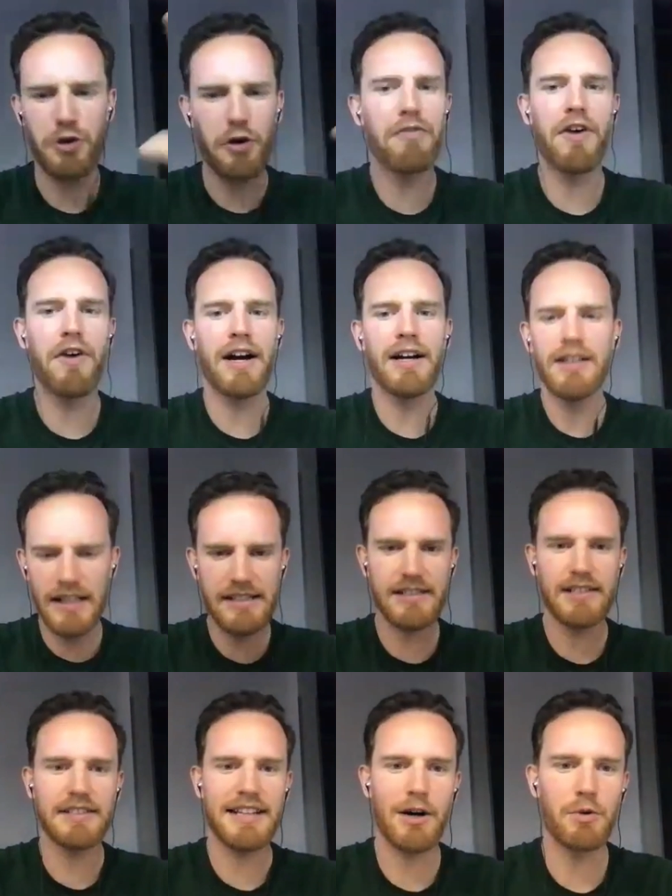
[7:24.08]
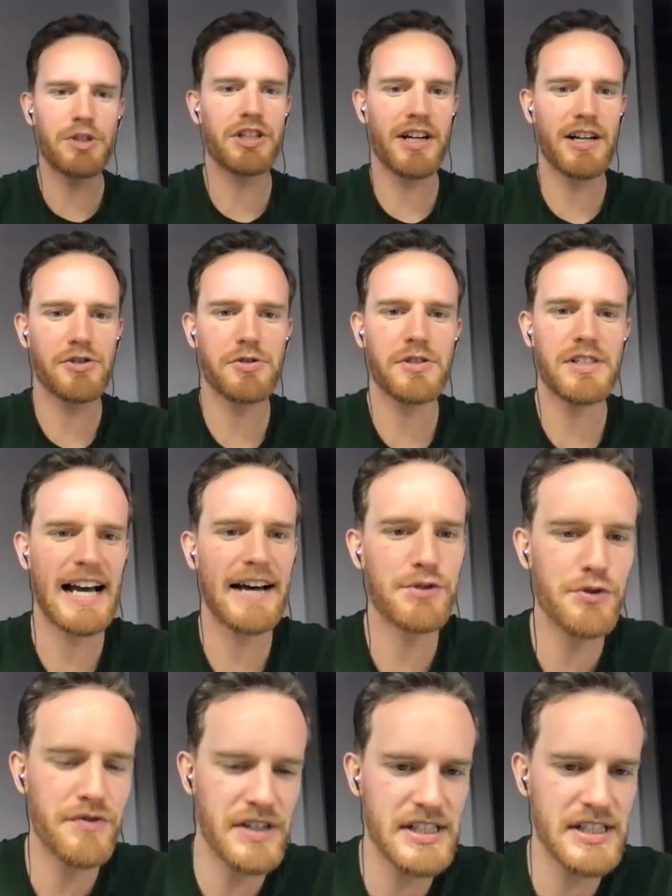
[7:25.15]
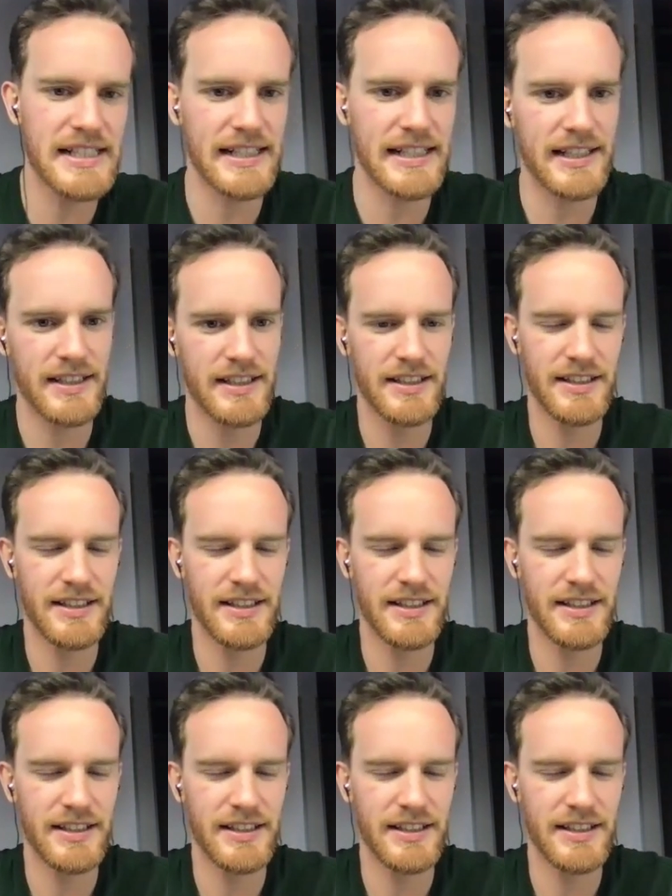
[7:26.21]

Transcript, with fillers: so far until now, which countries have you visited?